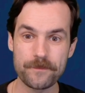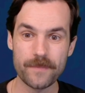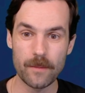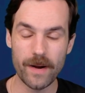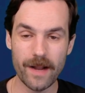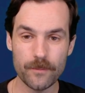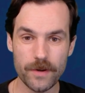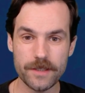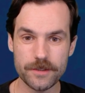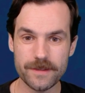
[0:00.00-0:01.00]
But I'm
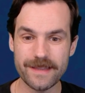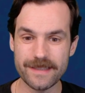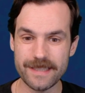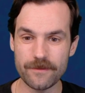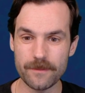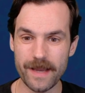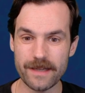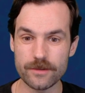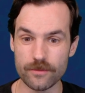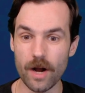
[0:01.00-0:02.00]
pretty sure that the 7
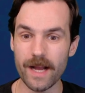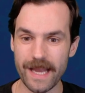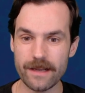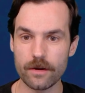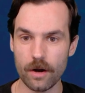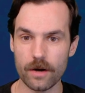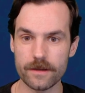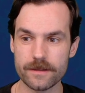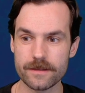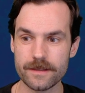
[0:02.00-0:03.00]
mana draw 8
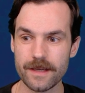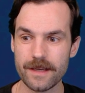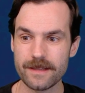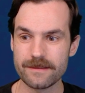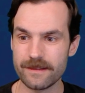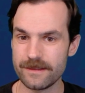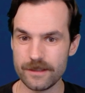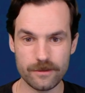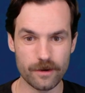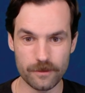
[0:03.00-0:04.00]
cards,
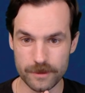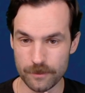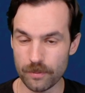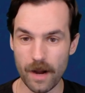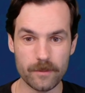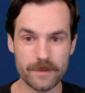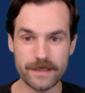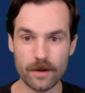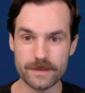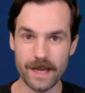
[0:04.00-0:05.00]
you know, you probably
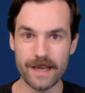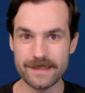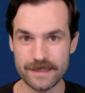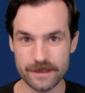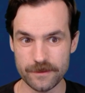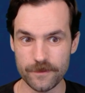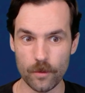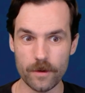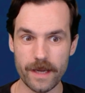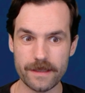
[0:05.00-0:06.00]
don't die because this is a
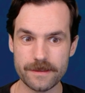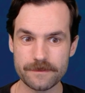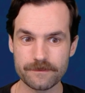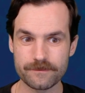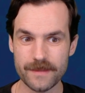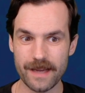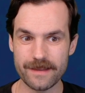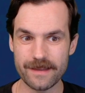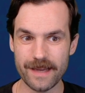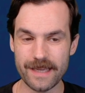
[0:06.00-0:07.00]
4/8. And
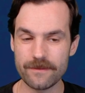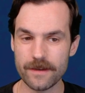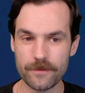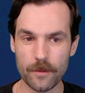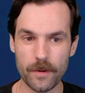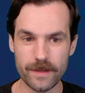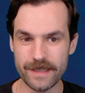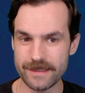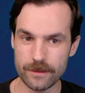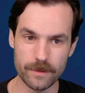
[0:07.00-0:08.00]
then, like, even if your opponent
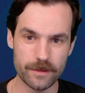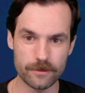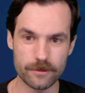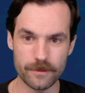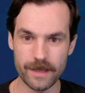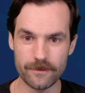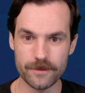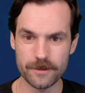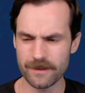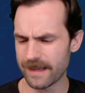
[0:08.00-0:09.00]
can deal with it or do
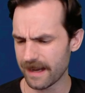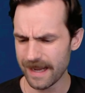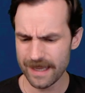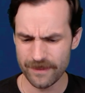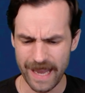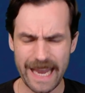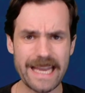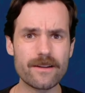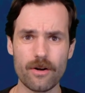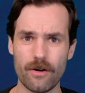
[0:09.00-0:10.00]
whatever, you're like, I have
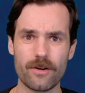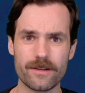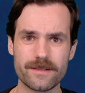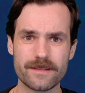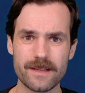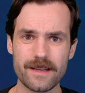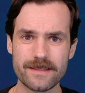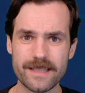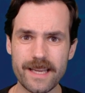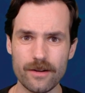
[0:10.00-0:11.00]
8 cards
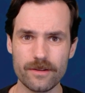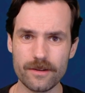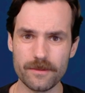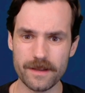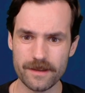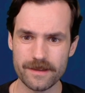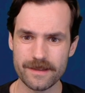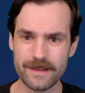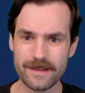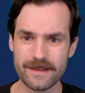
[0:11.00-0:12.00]
to kill you with.
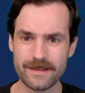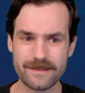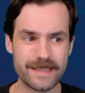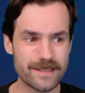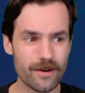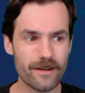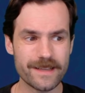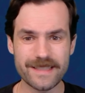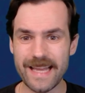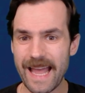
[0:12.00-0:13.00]
This card
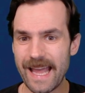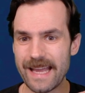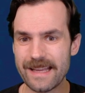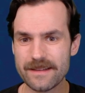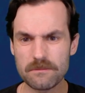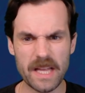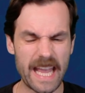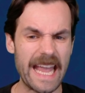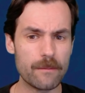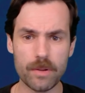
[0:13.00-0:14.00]
is an A, like
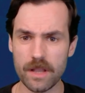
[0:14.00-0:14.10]
A+.